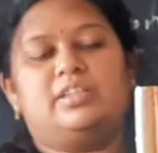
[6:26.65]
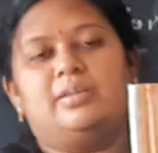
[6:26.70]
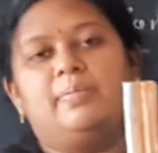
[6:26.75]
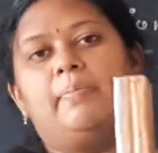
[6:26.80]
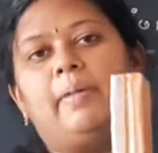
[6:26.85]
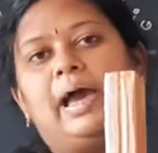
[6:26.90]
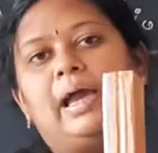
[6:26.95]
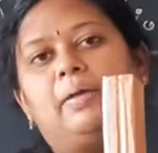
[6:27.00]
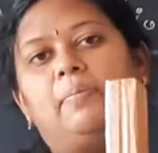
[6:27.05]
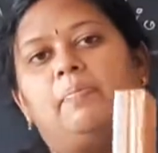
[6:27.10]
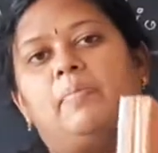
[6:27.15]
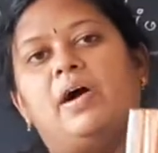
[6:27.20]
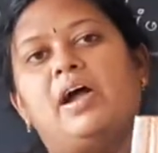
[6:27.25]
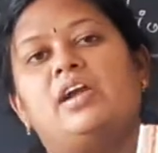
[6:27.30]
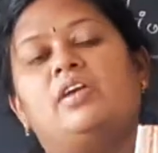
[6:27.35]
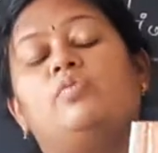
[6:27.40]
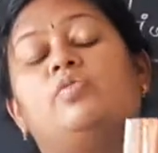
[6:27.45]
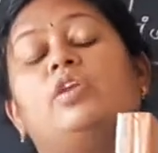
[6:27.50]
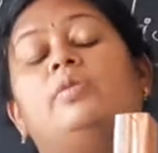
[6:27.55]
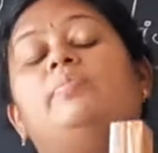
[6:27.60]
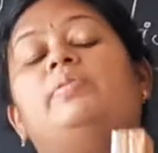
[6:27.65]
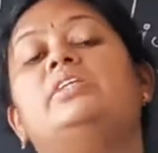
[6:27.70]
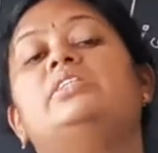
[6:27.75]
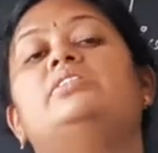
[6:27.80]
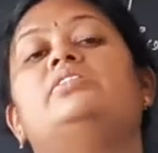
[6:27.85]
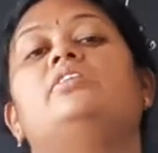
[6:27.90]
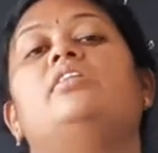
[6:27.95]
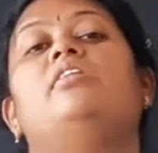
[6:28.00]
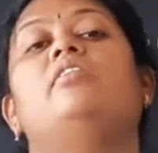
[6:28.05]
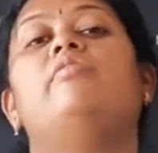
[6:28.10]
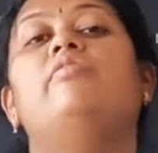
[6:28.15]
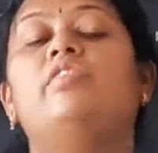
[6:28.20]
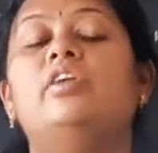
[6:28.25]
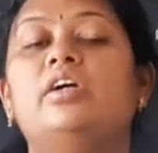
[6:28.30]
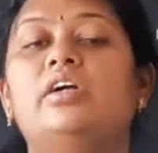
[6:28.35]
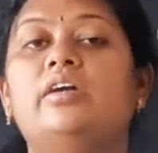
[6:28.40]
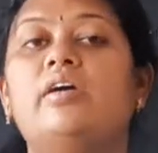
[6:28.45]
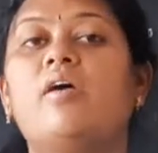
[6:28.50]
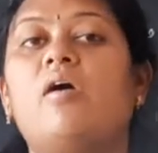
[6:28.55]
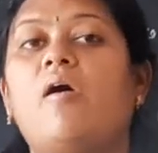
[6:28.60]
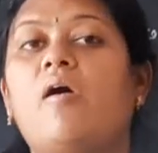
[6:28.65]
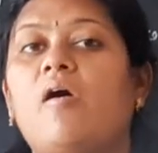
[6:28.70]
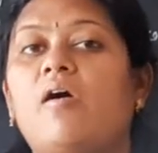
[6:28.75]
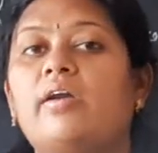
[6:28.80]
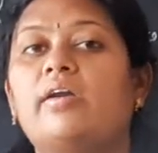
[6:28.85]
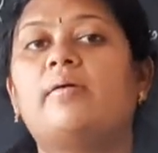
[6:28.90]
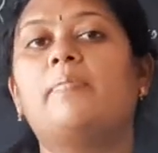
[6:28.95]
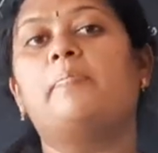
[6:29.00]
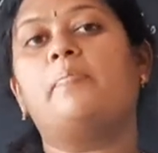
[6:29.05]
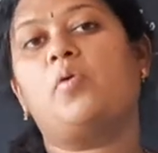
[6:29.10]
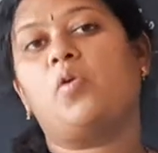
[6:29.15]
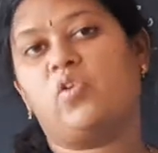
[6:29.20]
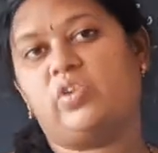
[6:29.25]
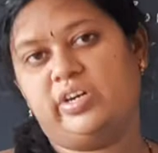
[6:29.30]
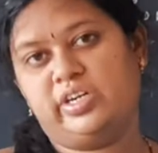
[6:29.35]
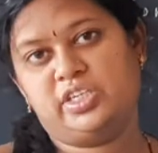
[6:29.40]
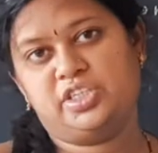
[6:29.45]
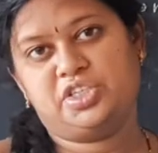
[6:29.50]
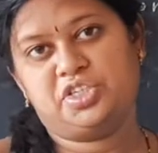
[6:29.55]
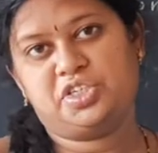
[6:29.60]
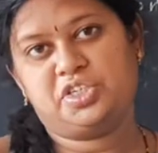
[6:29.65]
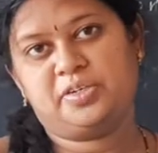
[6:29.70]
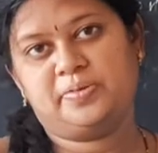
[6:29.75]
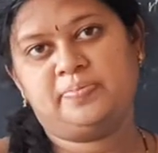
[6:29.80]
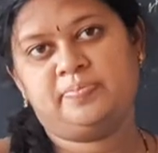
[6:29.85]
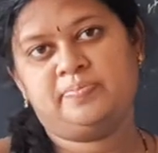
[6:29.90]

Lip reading: the back part will be silvered or polished.